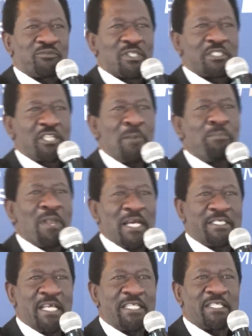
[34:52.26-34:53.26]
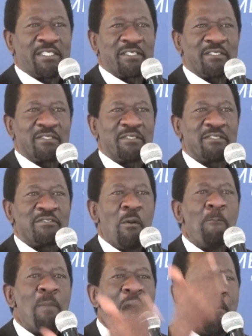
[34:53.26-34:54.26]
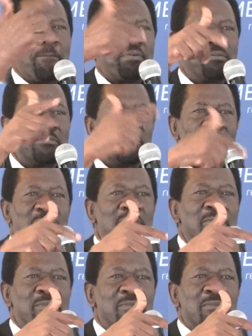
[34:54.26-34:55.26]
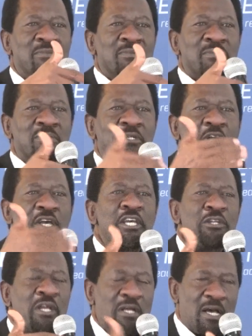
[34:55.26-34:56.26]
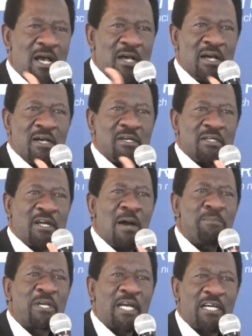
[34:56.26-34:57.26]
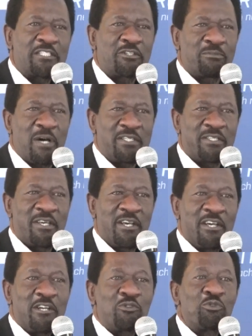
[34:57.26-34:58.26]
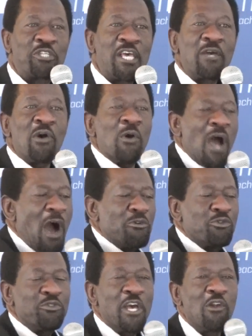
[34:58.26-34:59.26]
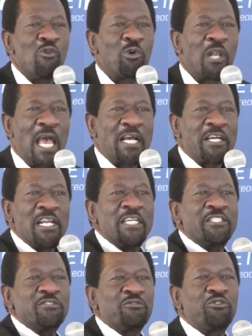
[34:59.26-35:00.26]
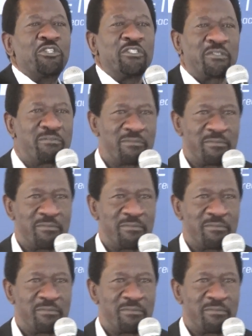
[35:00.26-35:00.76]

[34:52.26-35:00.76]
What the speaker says: templates that map incoming customers to say, how do they look like relative to this?